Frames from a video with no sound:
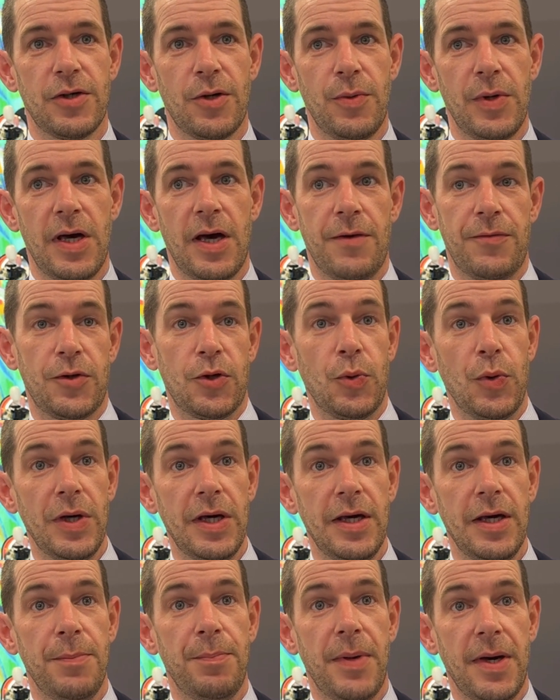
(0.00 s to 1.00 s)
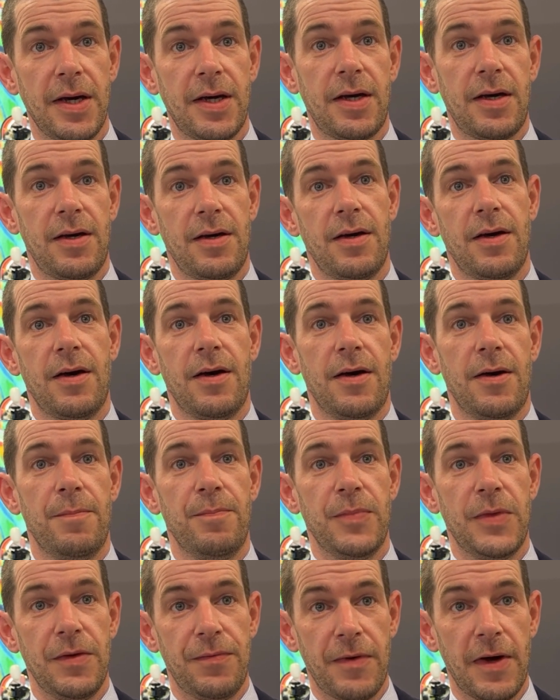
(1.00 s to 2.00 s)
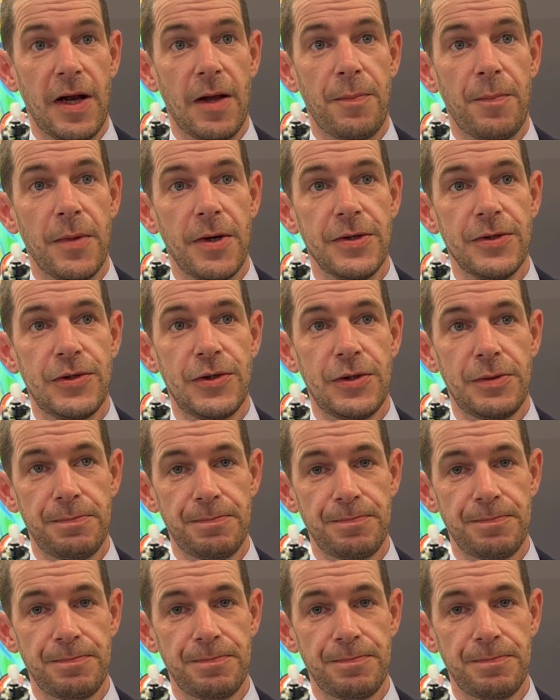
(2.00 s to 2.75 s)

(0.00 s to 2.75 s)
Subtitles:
So we have three big developments